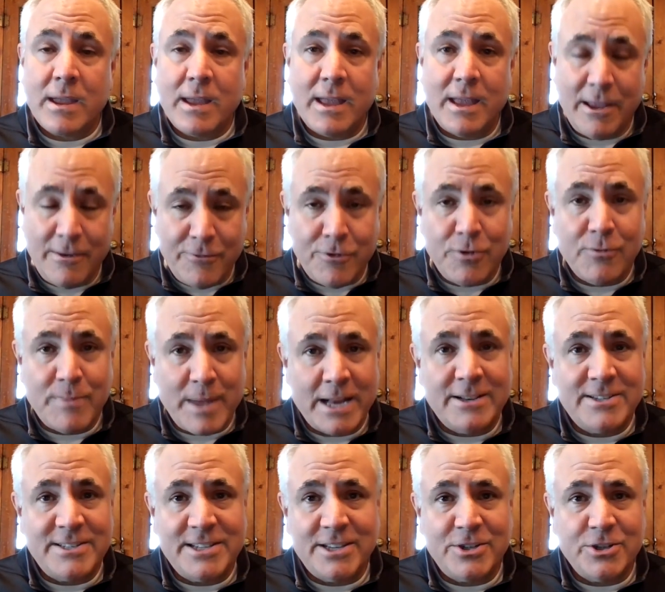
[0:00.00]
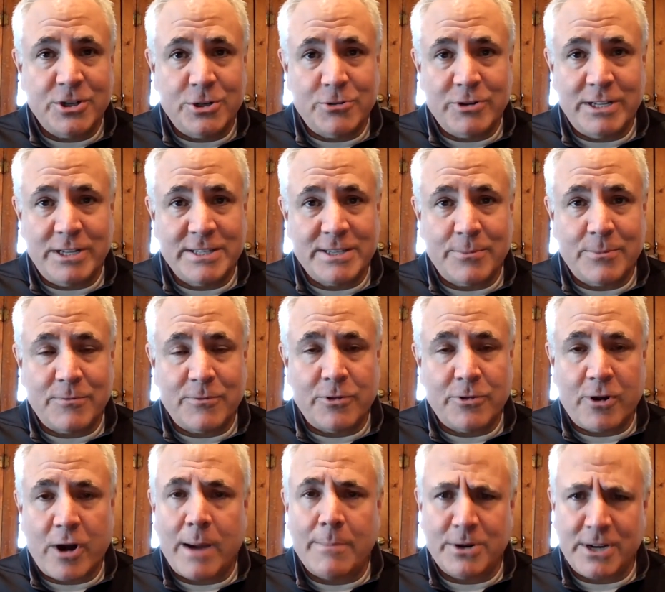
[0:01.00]
If you've made a decision to treat someone for
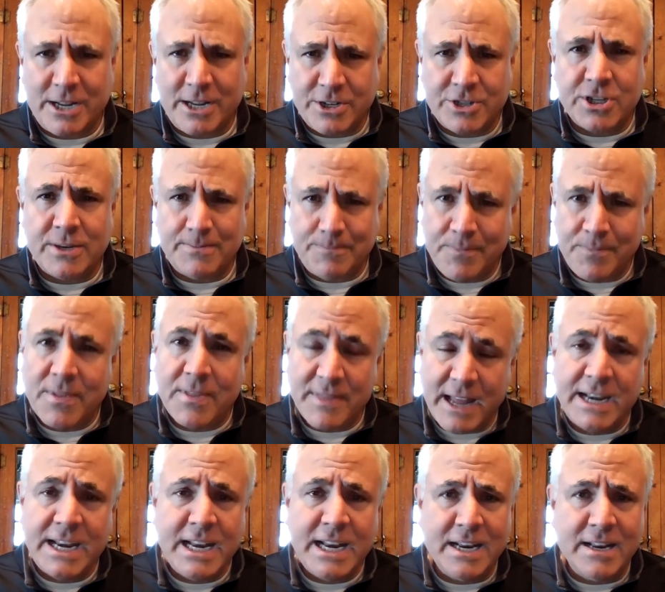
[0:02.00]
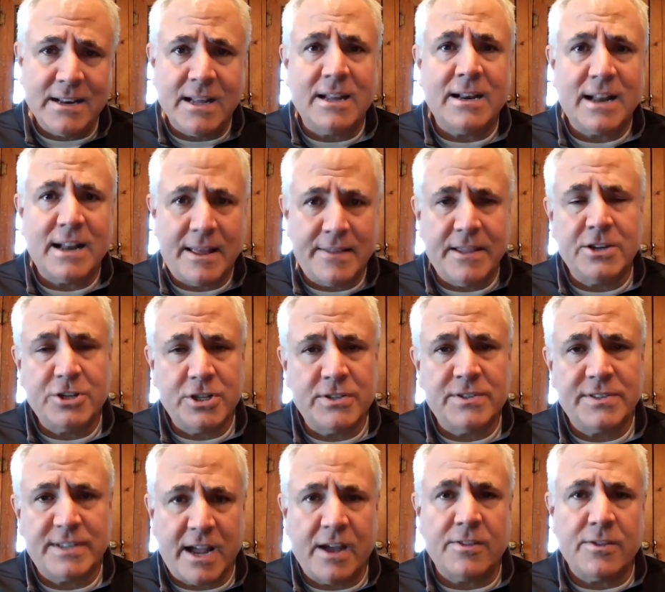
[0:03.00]
their hypertension, they needed it and they should
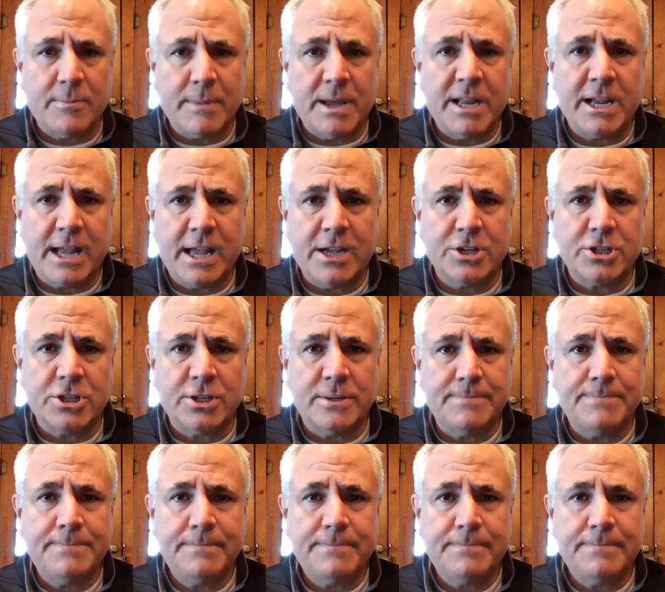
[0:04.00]
stay on the medication.